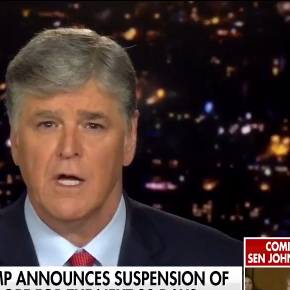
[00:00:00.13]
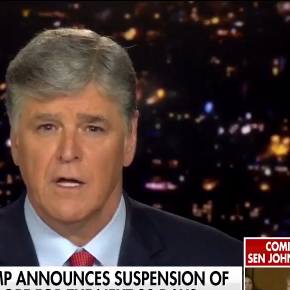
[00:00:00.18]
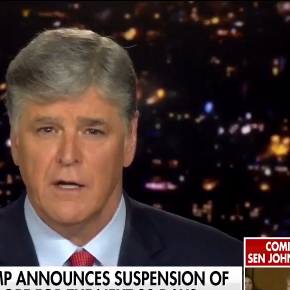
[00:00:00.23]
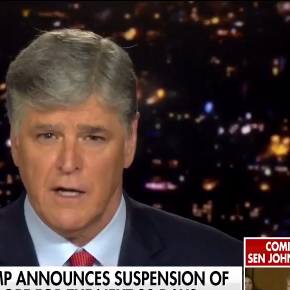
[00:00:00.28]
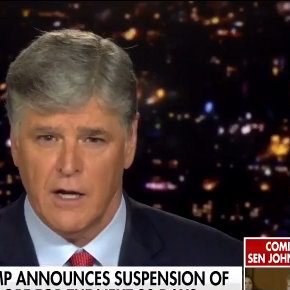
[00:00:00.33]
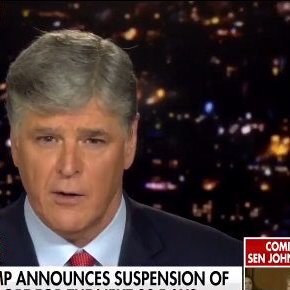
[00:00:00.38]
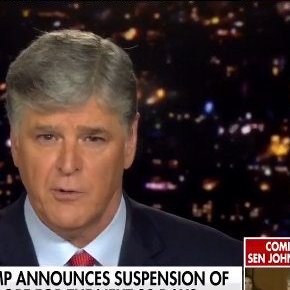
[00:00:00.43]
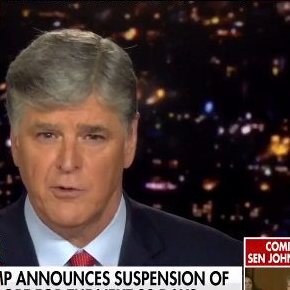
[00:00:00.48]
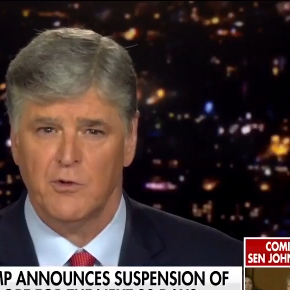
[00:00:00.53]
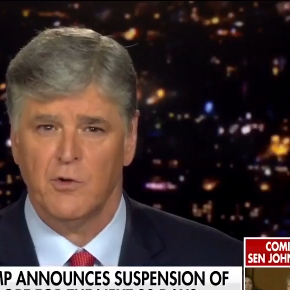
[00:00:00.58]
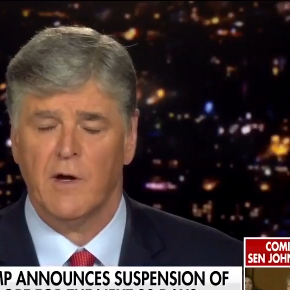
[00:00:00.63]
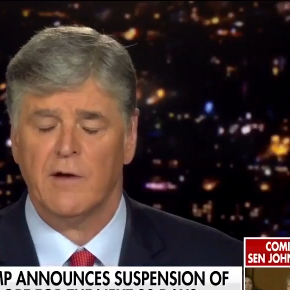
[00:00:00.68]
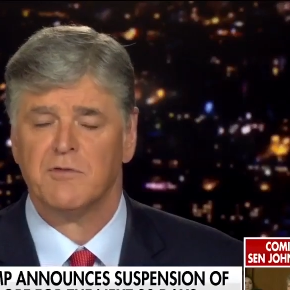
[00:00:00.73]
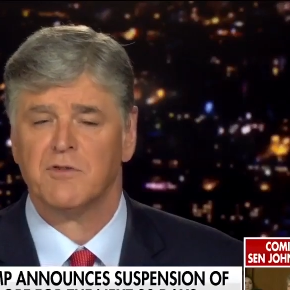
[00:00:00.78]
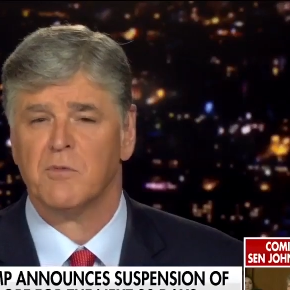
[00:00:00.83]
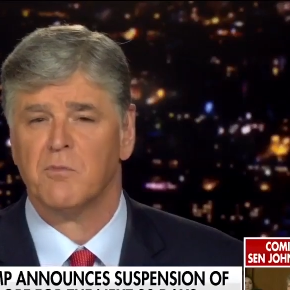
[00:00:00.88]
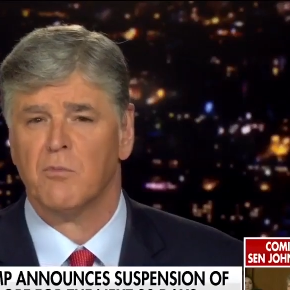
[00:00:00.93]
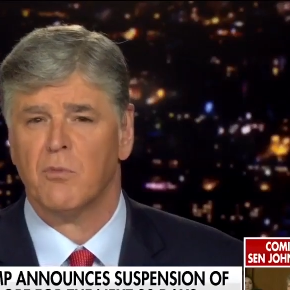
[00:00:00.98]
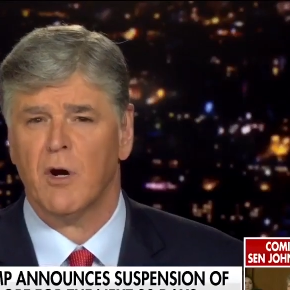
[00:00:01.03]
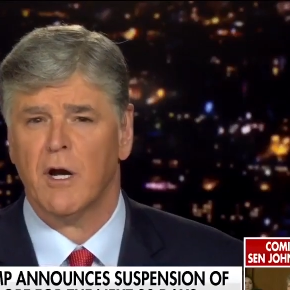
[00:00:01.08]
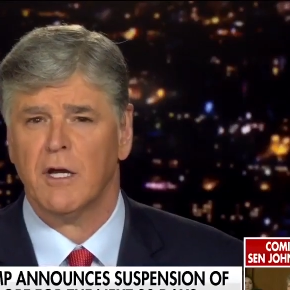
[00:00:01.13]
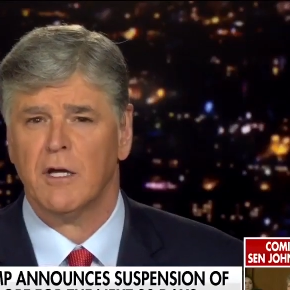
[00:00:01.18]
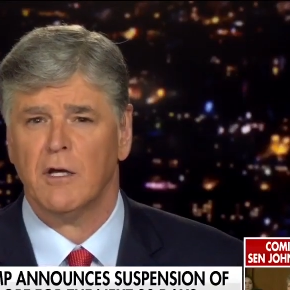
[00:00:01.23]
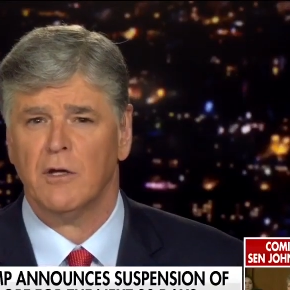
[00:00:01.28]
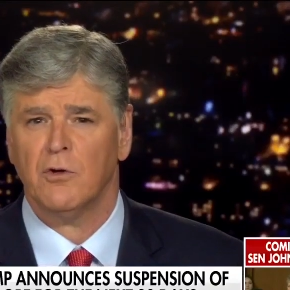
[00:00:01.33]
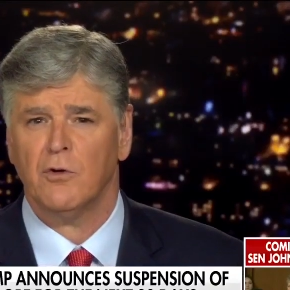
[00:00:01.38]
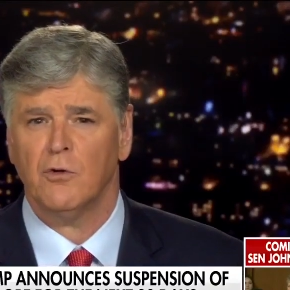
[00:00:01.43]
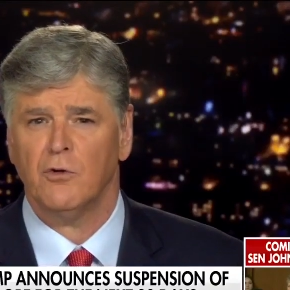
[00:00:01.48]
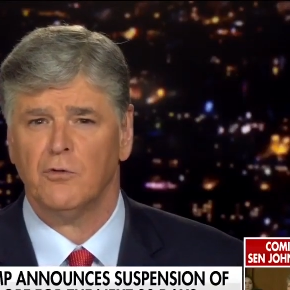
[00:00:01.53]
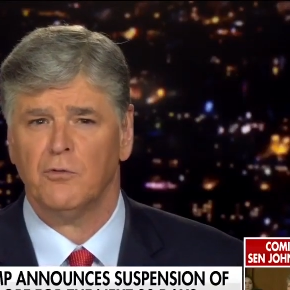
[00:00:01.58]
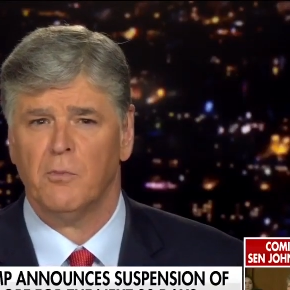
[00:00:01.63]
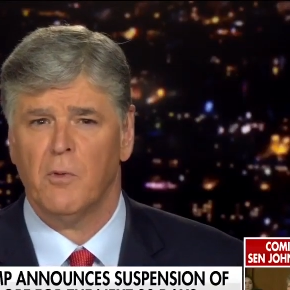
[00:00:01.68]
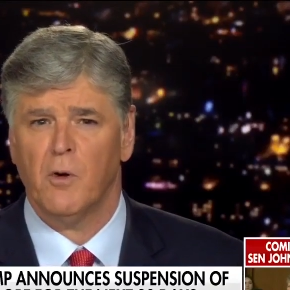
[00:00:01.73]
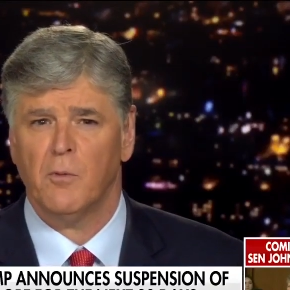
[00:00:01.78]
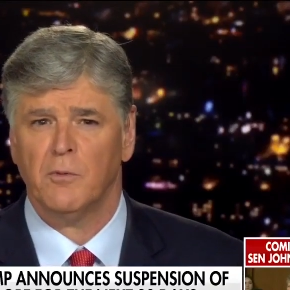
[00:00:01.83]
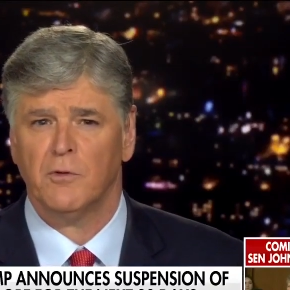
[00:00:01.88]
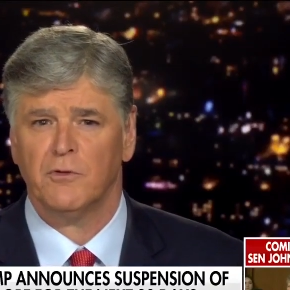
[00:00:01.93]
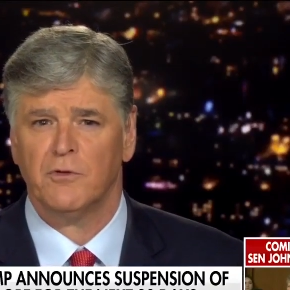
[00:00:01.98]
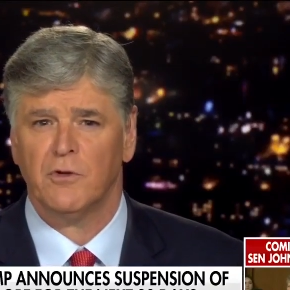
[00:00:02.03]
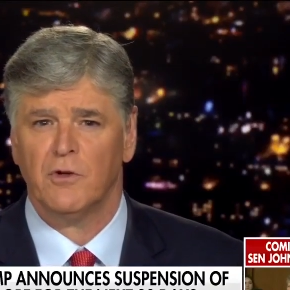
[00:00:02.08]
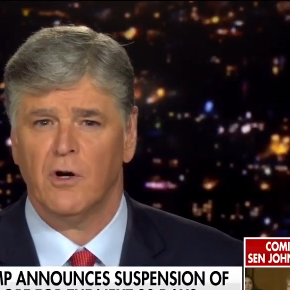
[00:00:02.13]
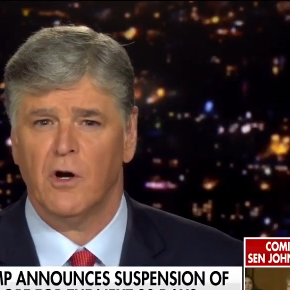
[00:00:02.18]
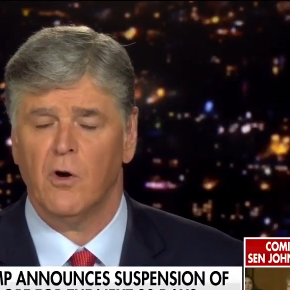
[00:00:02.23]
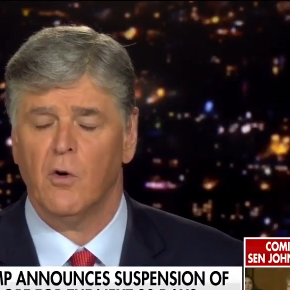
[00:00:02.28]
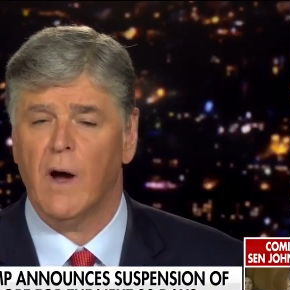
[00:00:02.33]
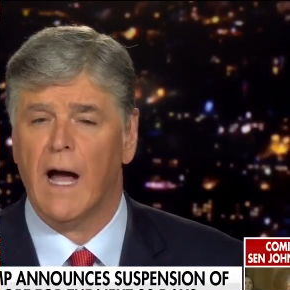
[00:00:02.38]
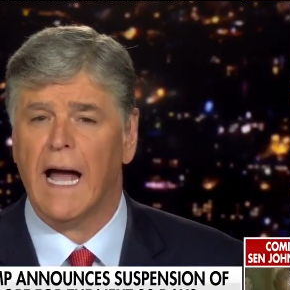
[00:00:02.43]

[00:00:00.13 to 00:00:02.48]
Now, we do have some breaking news moments ago.